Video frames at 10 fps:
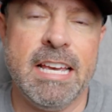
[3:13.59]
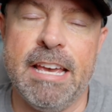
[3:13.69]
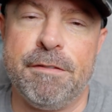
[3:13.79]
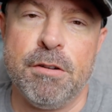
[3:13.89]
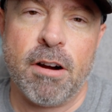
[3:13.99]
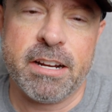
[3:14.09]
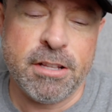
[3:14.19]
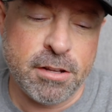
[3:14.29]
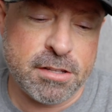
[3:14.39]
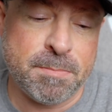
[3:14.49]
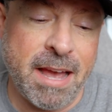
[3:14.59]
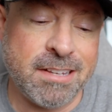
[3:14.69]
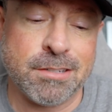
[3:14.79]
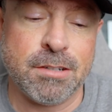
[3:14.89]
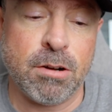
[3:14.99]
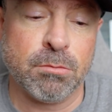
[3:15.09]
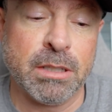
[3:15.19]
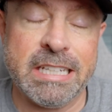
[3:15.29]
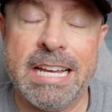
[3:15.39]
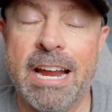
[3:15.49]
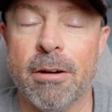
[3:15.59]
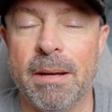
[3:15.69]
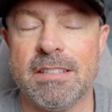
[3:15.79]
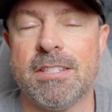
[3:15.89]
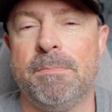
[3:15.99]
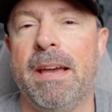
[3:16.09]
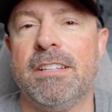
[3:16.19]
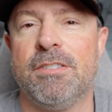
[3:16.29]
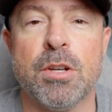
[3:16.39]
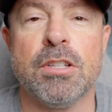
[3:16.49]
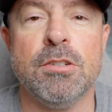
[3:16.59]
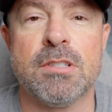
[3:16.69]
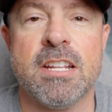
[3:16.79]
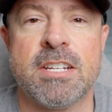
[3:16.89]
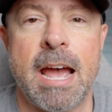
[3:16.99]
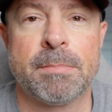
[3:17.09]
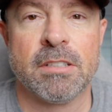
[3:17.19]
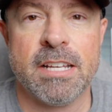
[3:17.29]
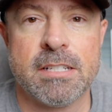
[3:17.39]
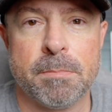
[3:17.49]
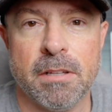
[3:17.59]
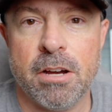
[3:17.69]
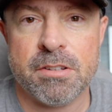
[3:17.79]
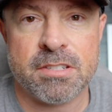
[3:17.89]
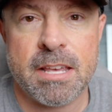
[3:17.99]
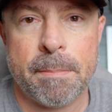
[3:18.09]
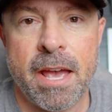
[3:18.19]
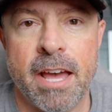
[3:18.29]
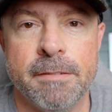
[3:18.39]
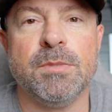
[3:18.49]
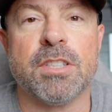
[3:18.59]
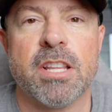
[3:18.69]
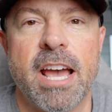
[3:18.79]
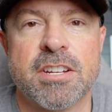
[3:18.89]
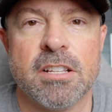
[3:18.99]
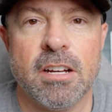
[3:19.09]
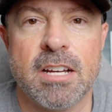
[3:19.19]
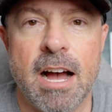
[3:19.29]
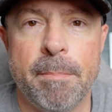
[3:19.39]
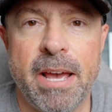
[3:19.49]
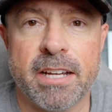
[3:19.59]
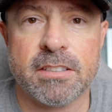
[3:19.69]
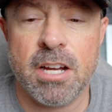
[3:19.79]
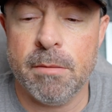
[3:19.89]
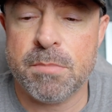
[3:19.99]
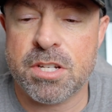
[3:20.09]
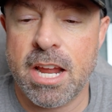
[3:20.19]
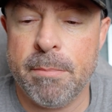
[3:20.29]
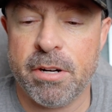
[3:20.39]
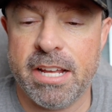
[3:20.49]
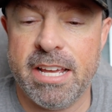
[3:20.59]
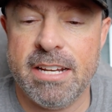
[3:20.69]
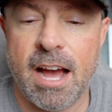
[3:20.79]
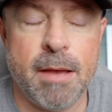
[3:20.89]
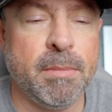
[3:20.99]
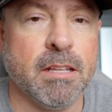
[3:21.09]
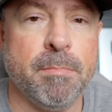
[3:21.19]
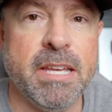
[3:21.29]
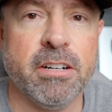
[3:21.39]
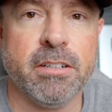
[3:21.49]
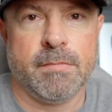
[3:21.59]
If you already know the specs or don't really care about the specs, you can use the chapter links below to skip ahead. So the Echelon Compact comes chambered in 9mm.